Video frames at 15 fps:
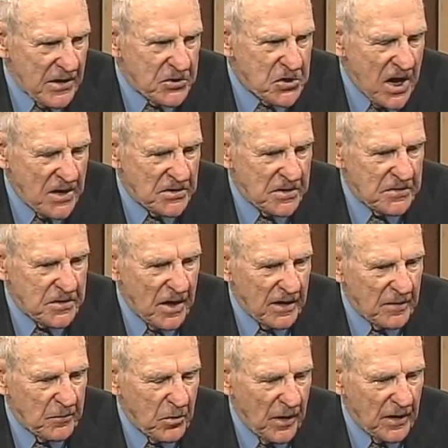of changes have
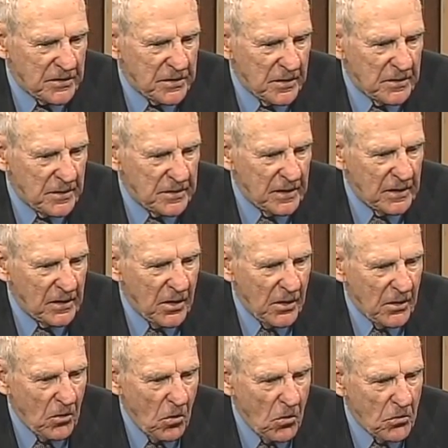taken place. See,
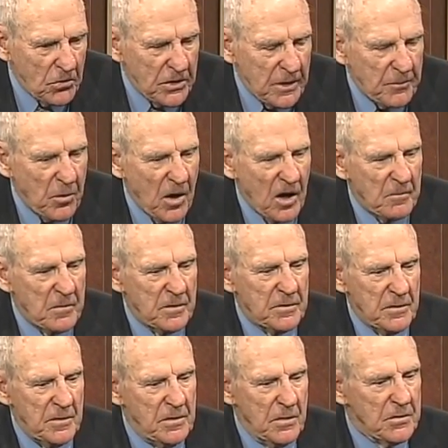older department
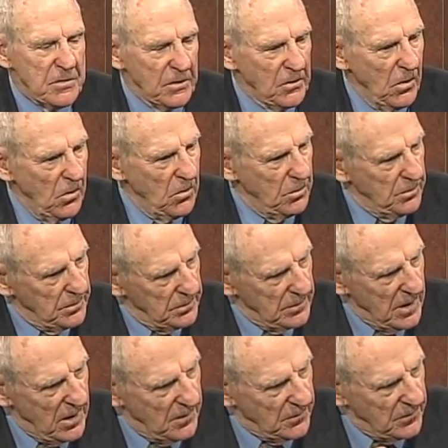years ago
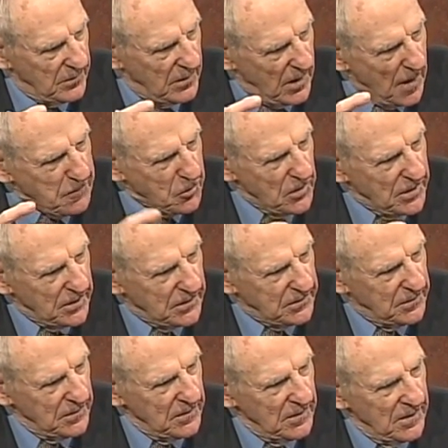operated
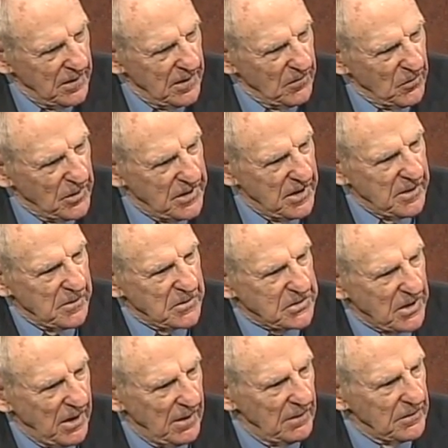within
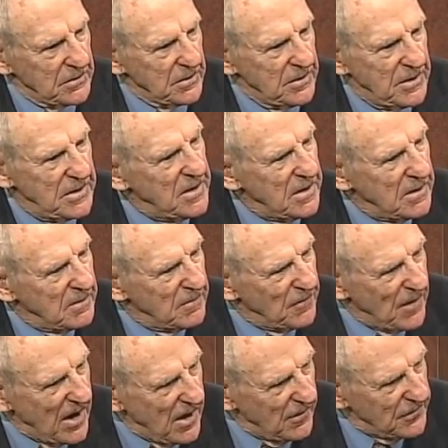themselves. They didn't
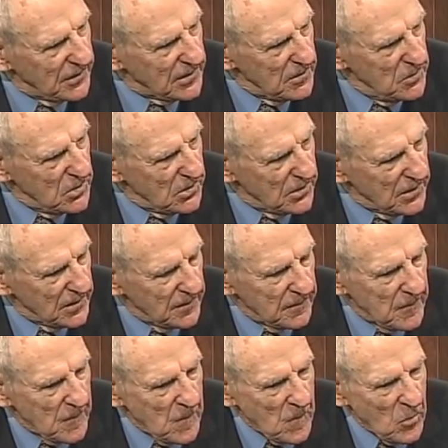involve the community.
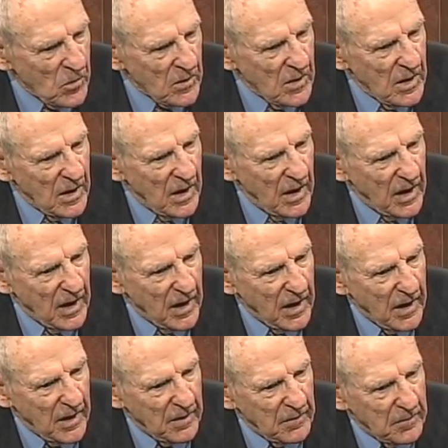
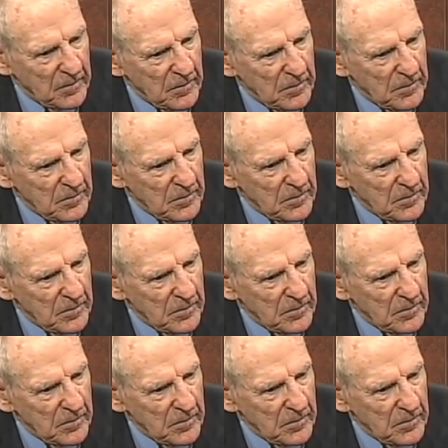And